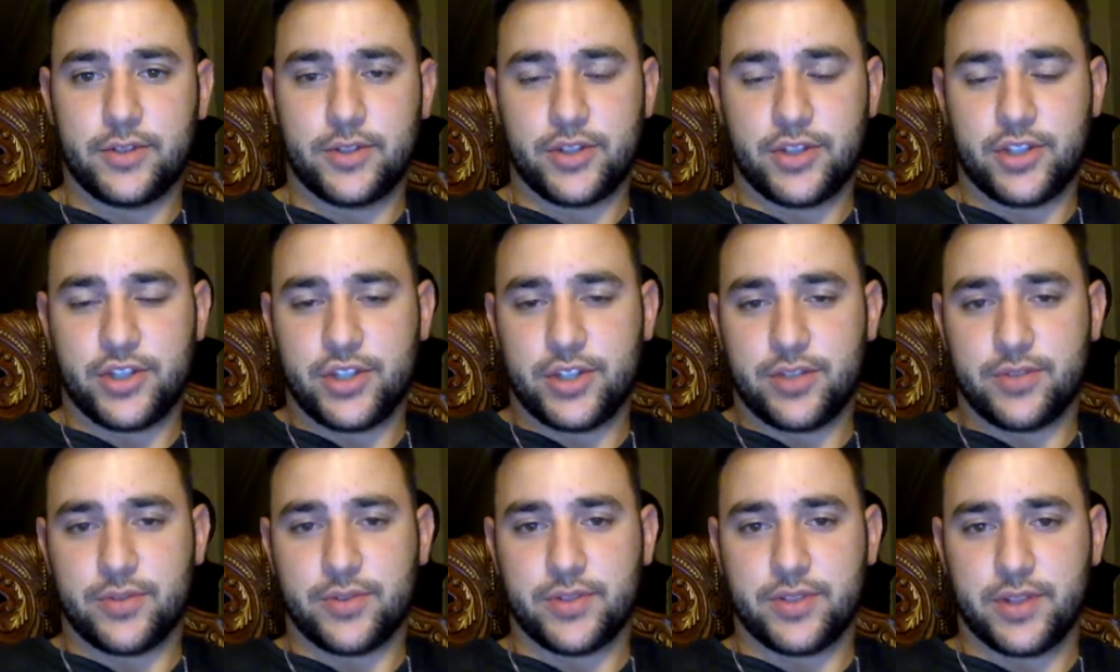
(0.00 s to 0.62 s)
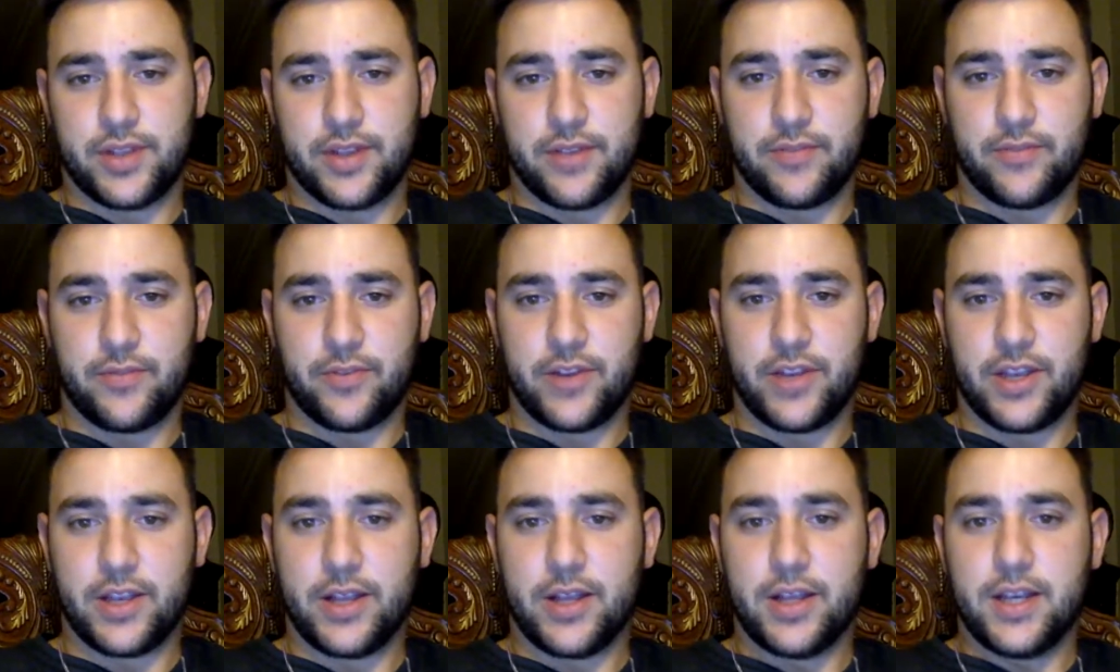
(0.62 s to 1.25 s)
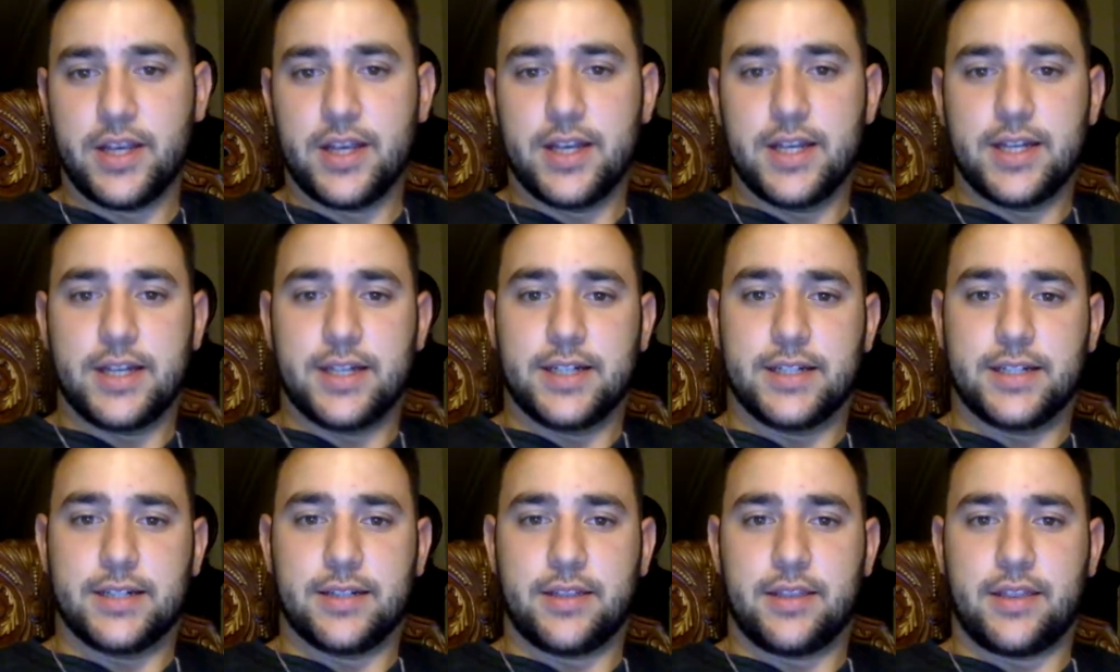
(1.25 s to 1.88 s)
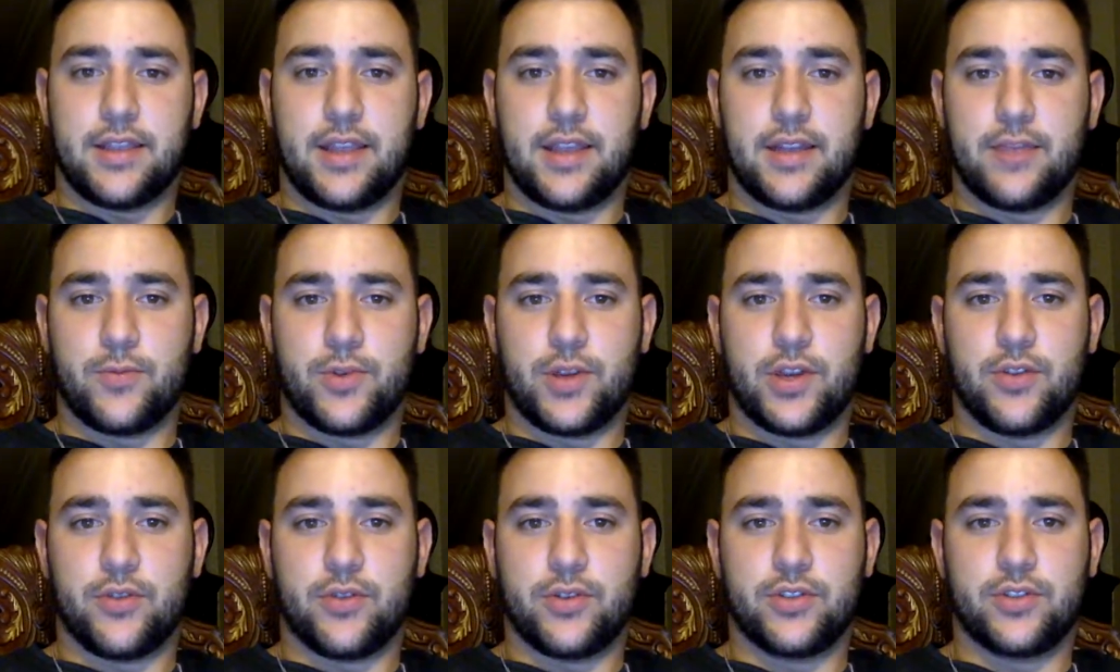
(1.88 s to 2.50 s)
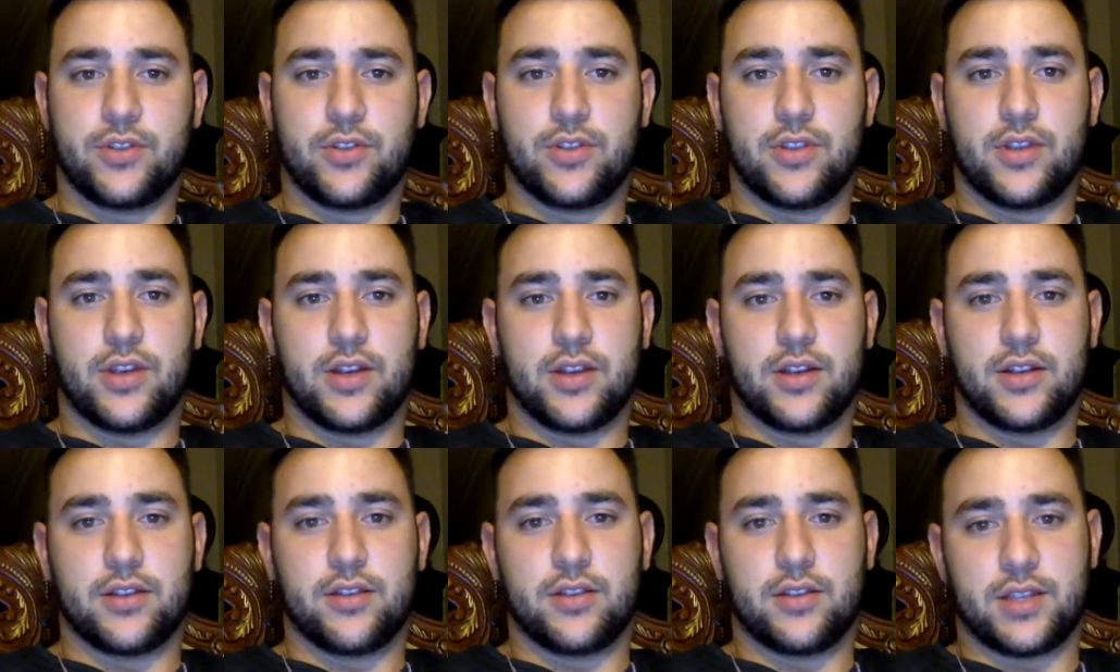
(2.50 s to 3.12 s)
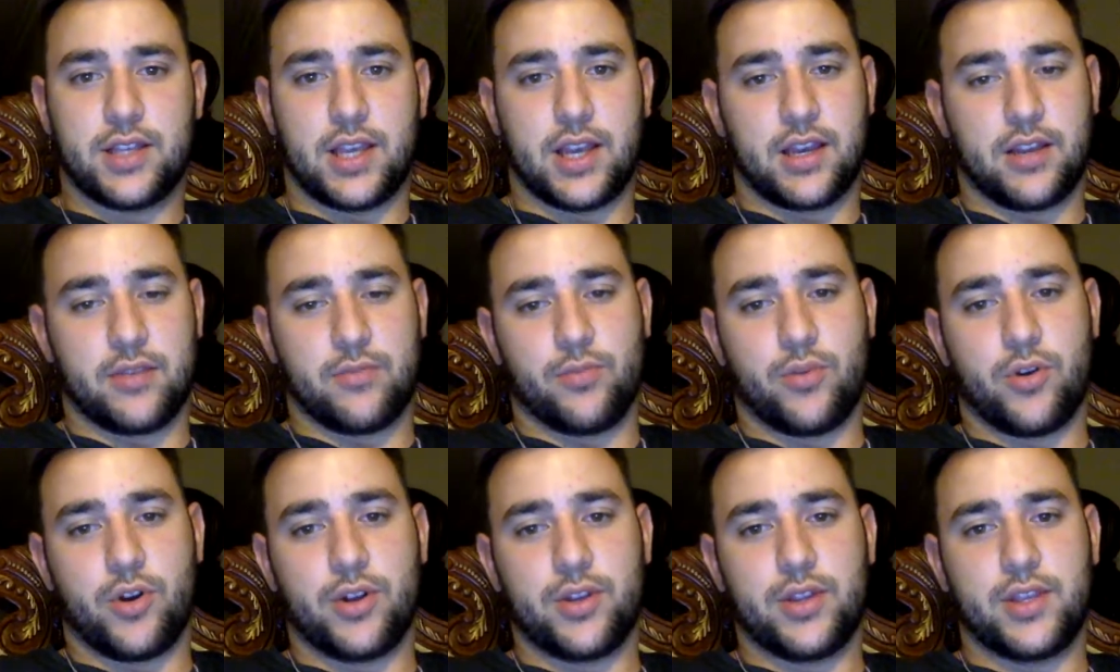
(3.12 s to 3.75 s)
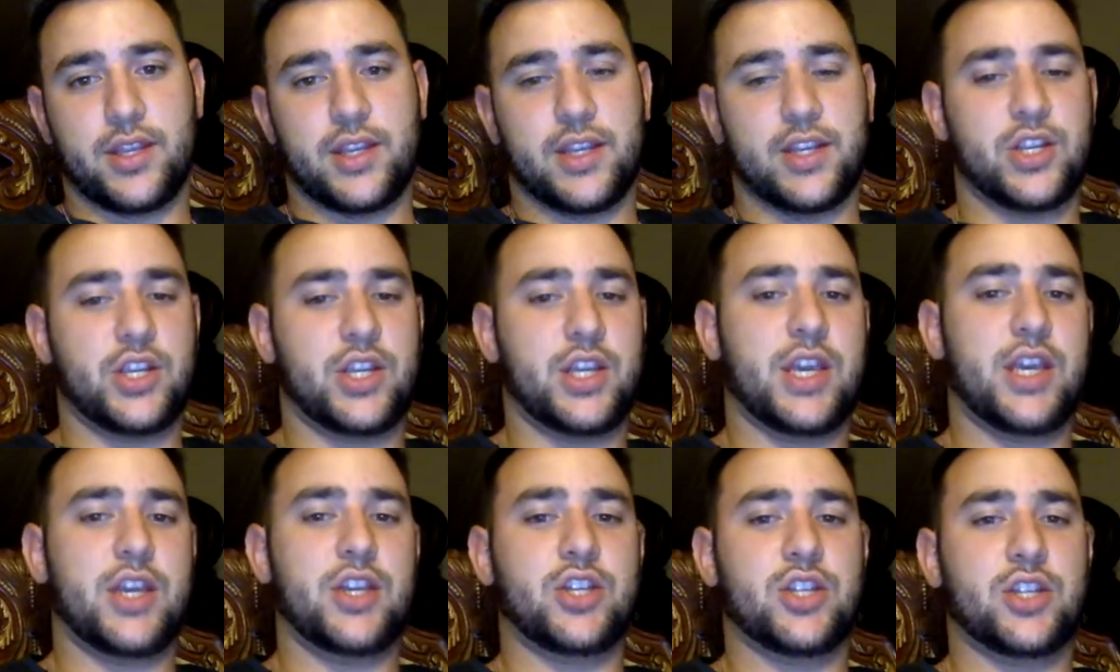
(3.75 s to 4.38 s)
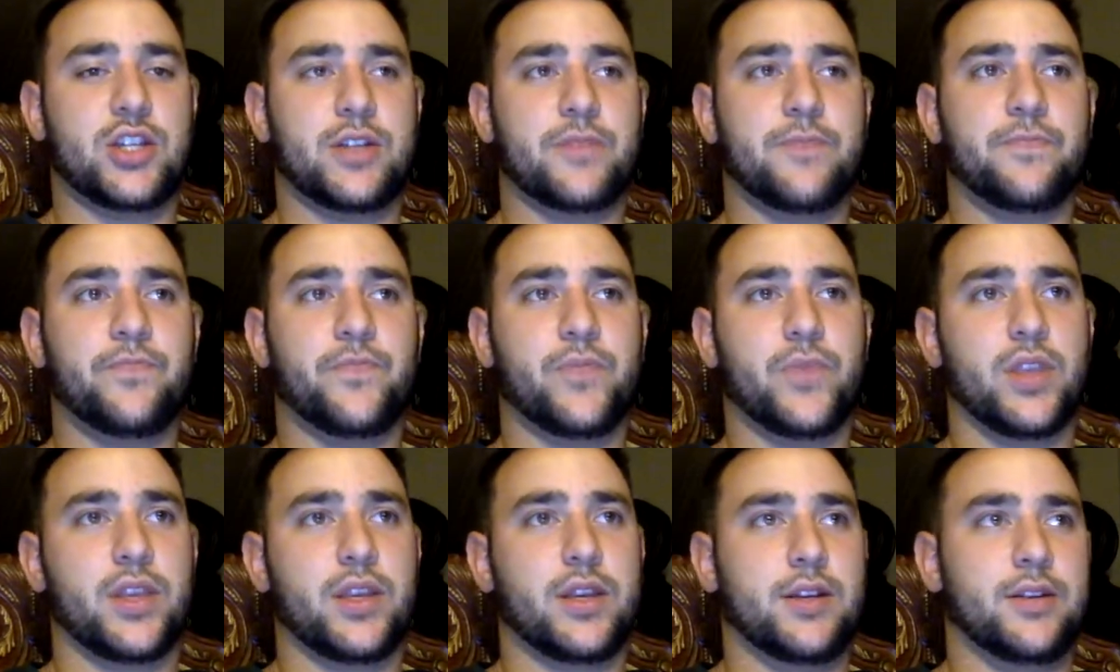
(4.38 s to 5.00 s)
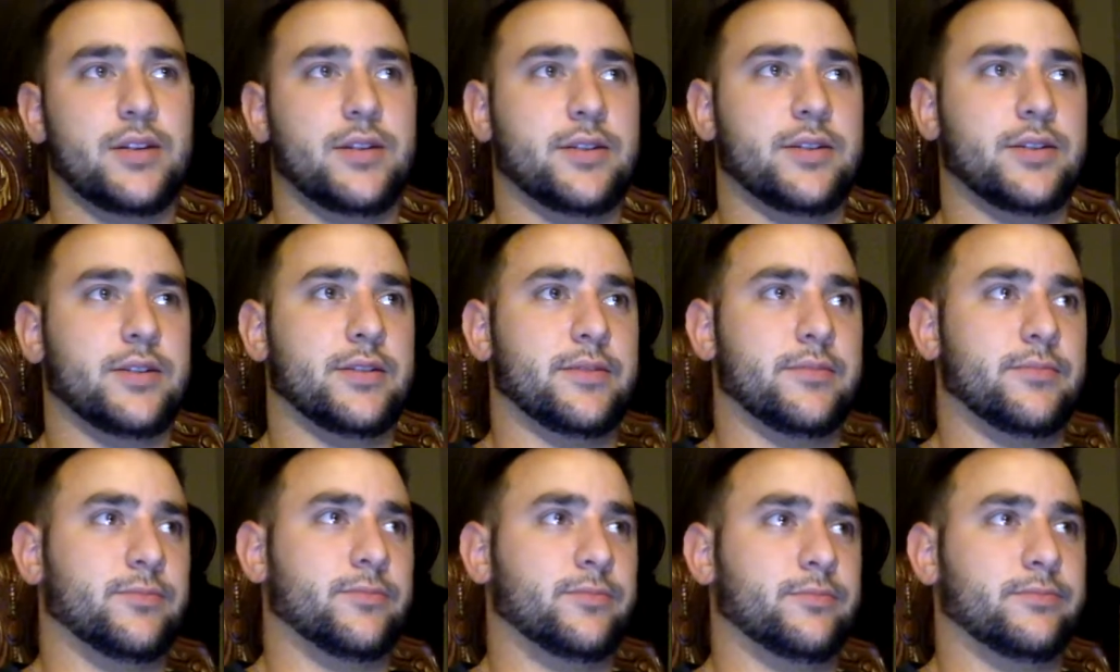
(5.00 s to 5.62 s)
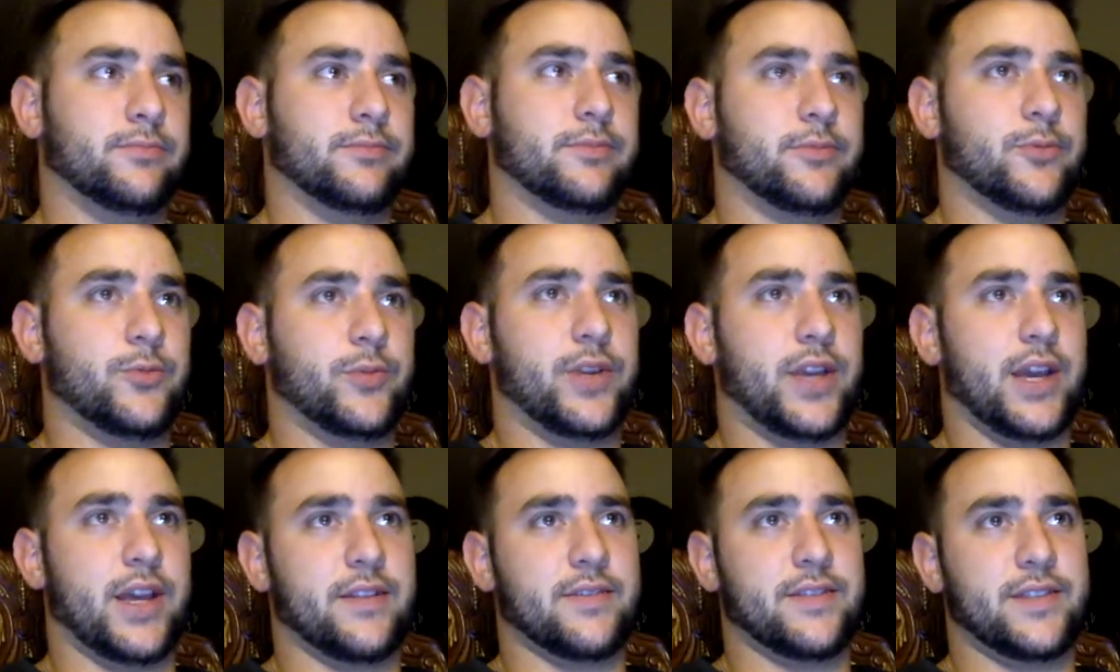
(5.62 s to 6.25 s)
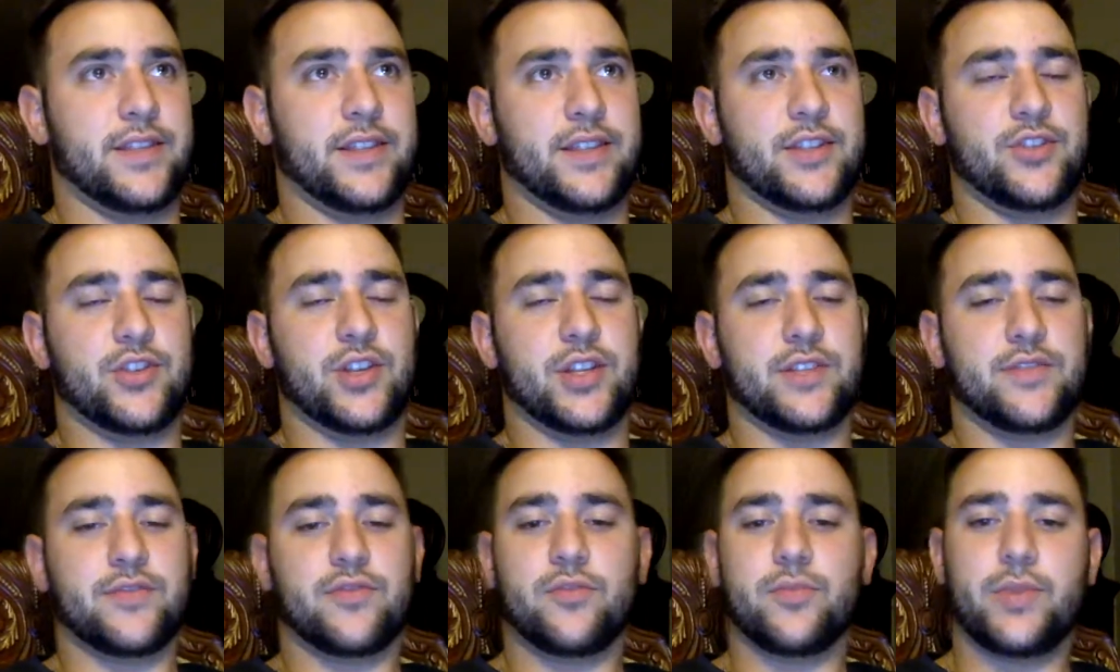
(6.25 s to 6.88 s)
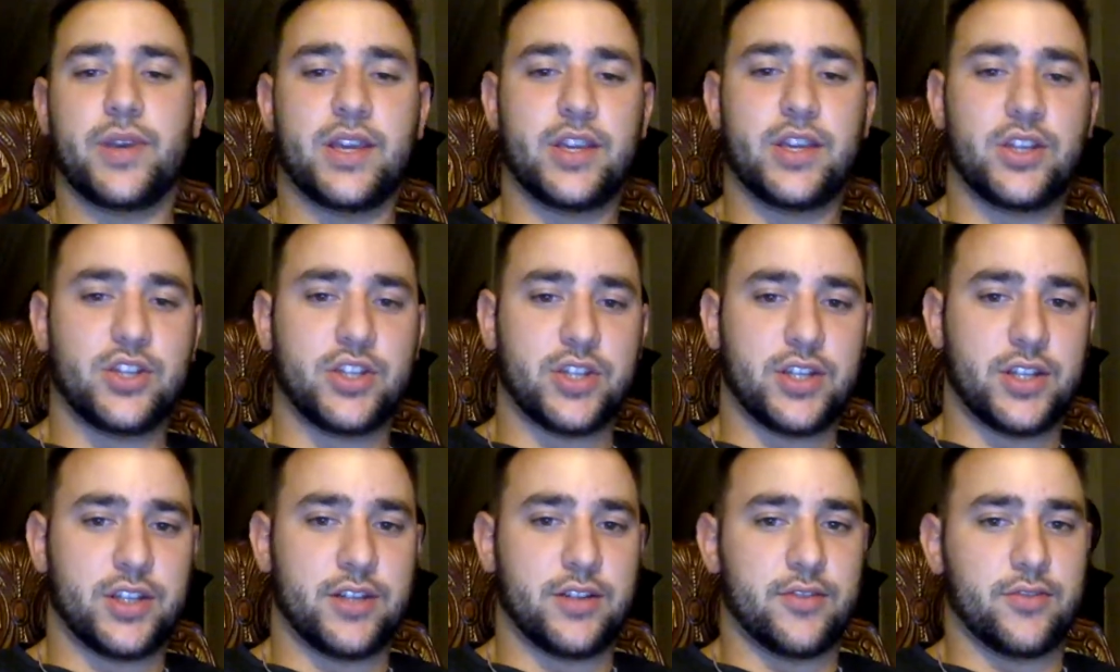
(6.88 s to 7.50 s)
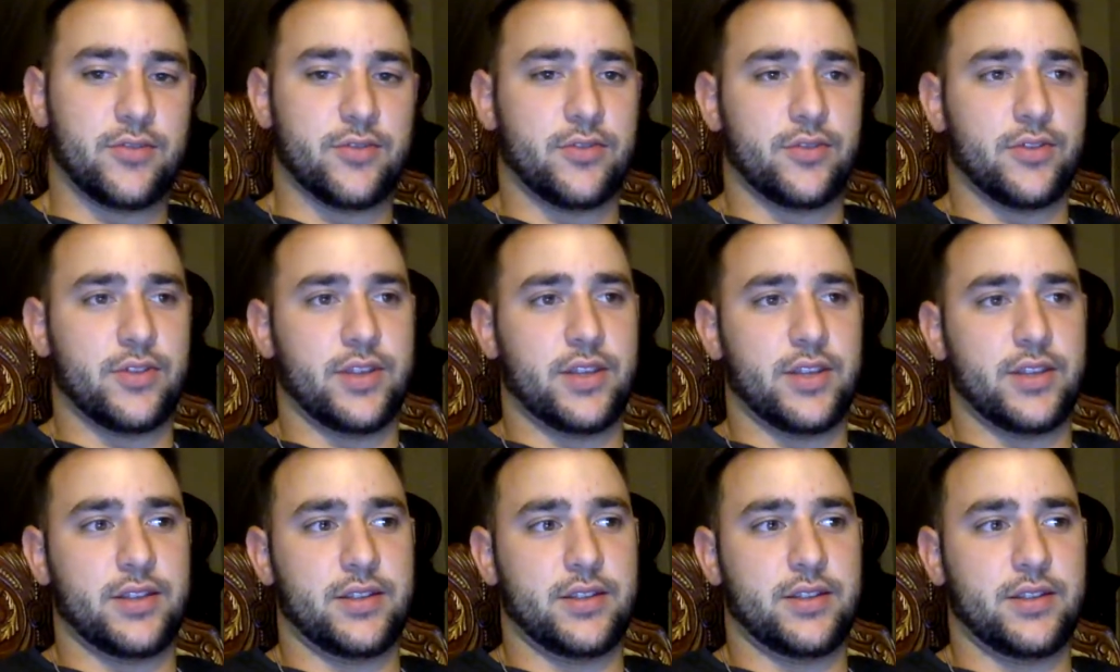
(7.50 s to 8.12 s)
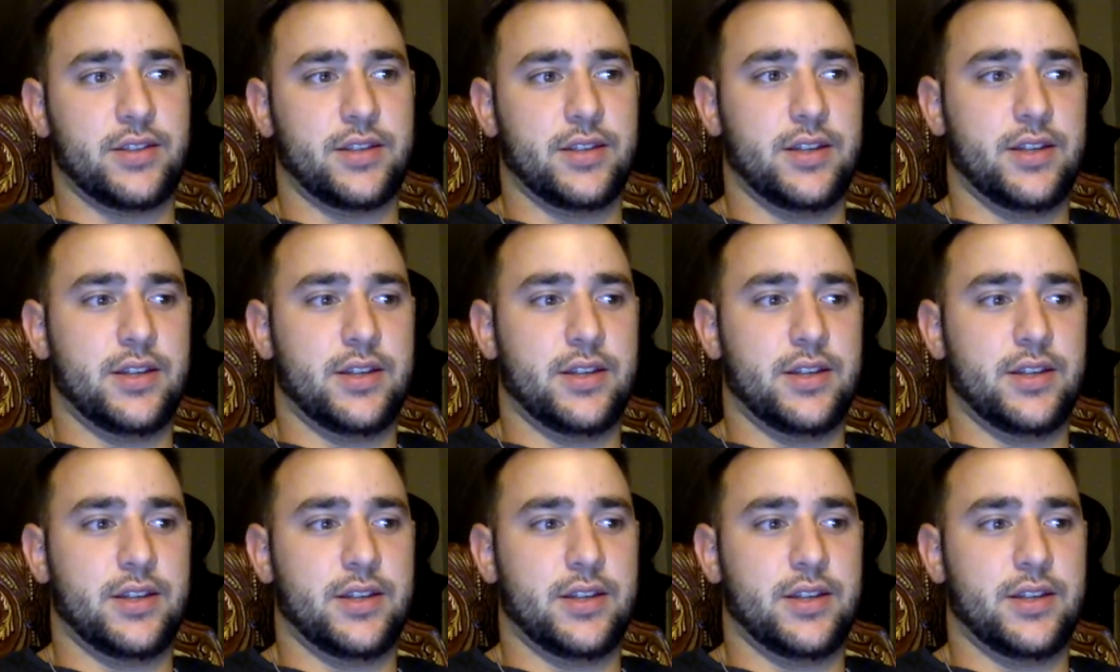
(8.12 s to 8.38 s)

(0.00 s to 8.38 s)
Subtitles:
She just wants to get free. Then we go into the second part, the initiation. We kind of see this transformation or this